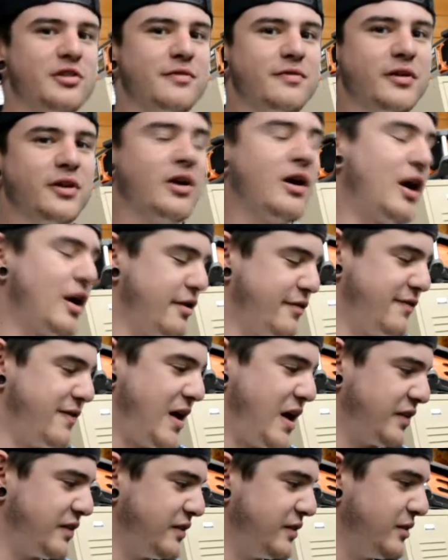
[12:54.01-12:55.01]
you figure out how to
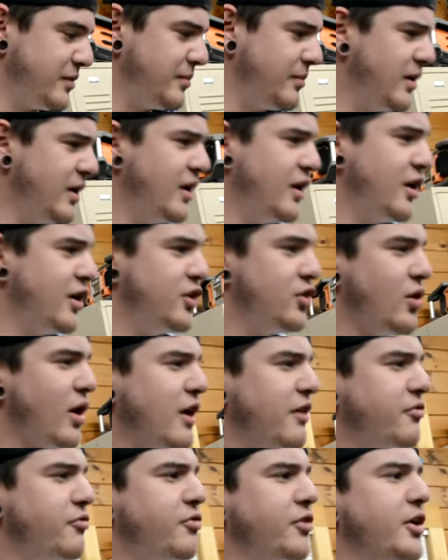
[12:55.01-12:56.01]
fasten them, you got
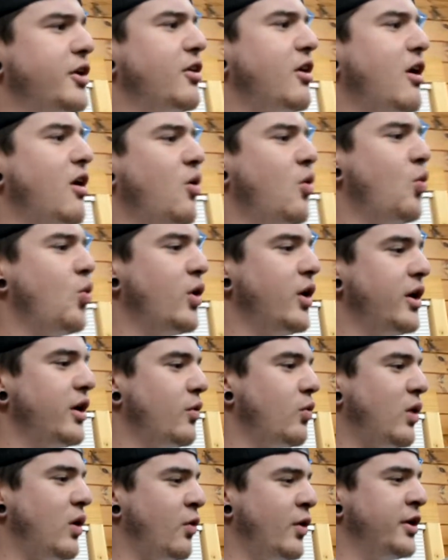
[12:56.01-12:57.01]
to figure out what
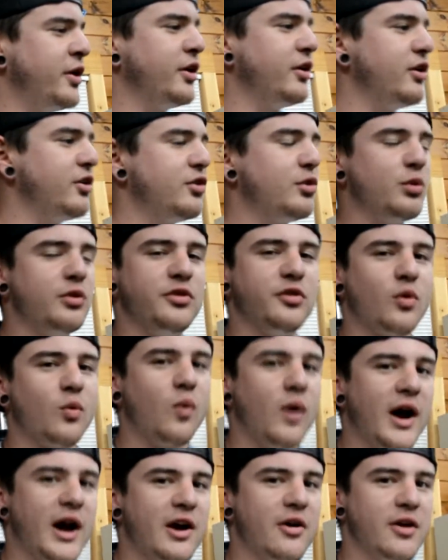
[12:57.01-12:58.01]
you're going to do with your
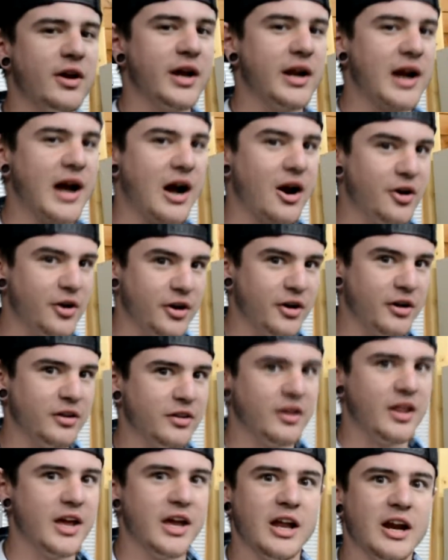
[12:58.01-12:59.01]
wiring and how you're going
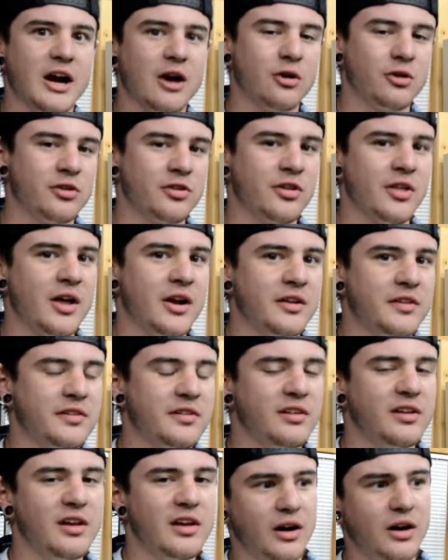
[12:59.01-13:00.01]
to lay it out so that
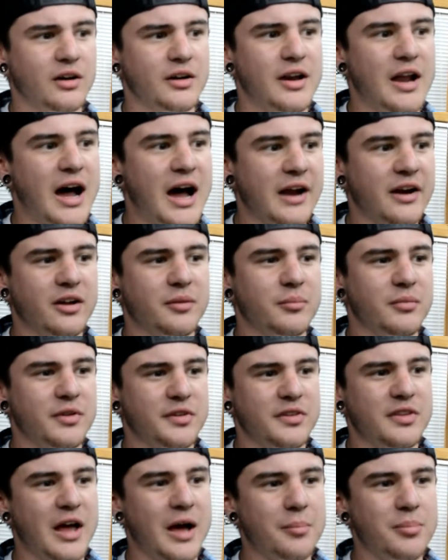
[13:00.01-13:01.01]
it's
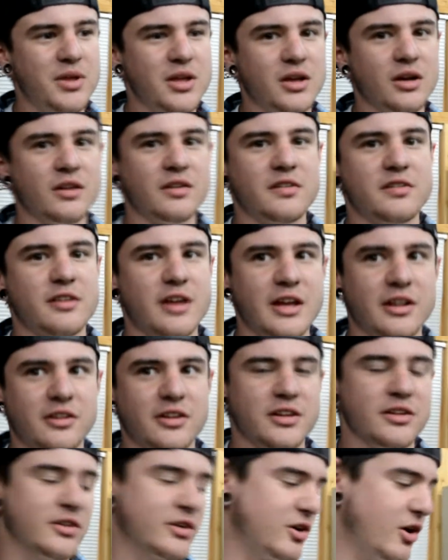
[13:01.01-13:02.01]
not being unsightly
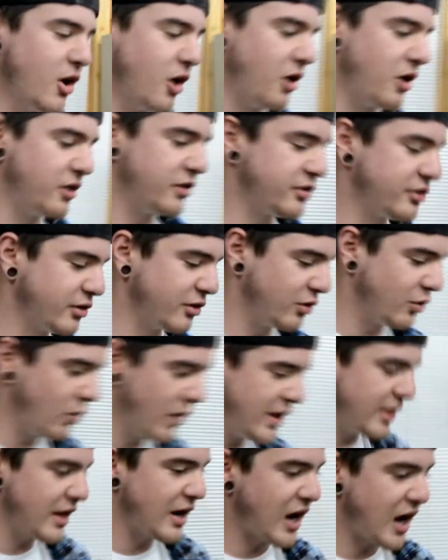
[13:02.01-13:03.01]
in the car. So the
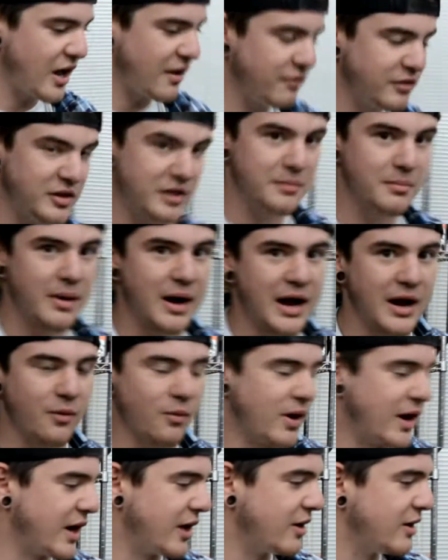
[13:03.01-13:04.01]
way that I did my
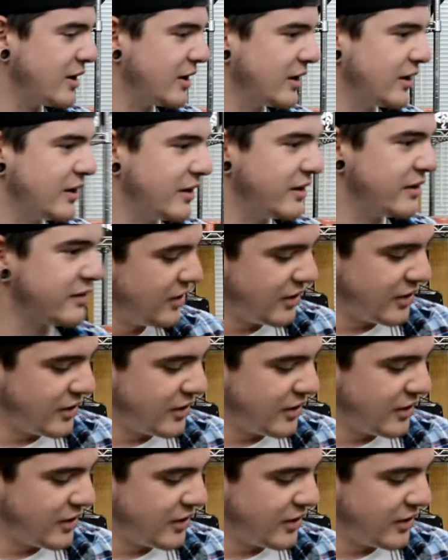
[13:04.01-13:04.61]
wiring is,